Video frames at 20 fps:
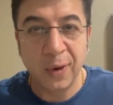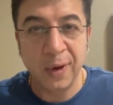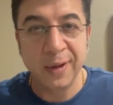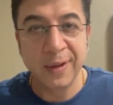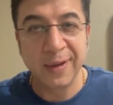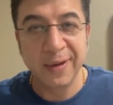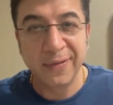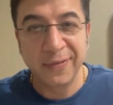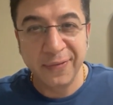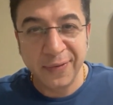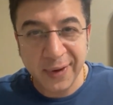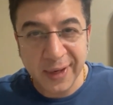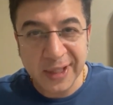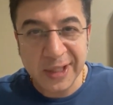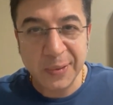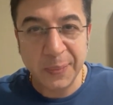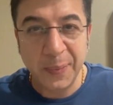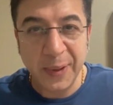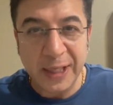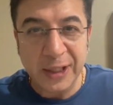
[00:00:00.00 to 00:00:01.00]
on the
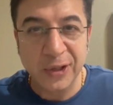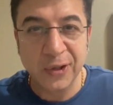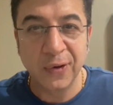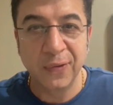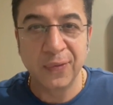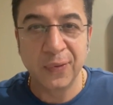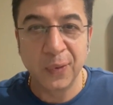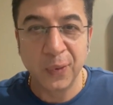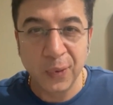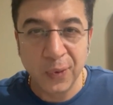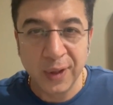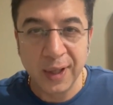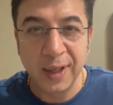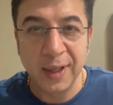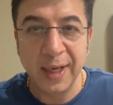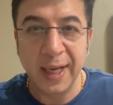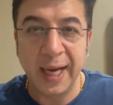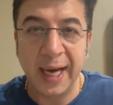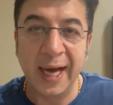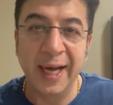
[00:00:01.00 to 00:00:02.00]
first page of
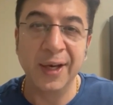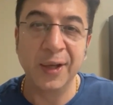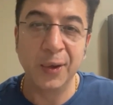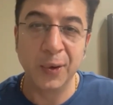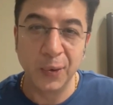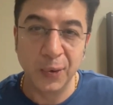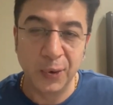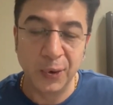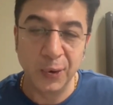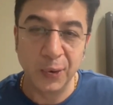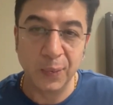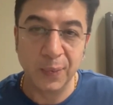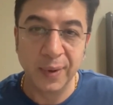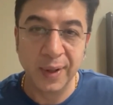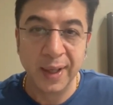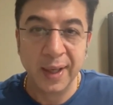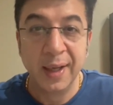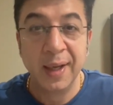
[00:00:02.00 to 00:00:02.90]
Google and YouTube.